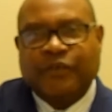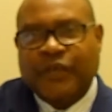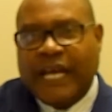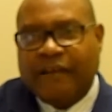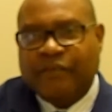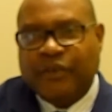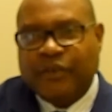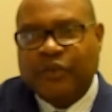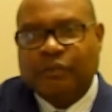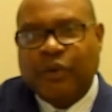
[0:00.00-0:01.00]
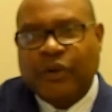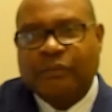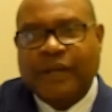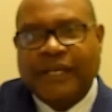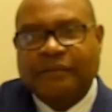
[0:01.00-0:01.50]
You have your
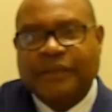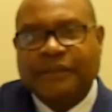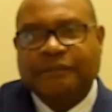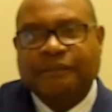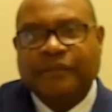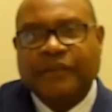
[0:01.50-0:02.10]
newborn baby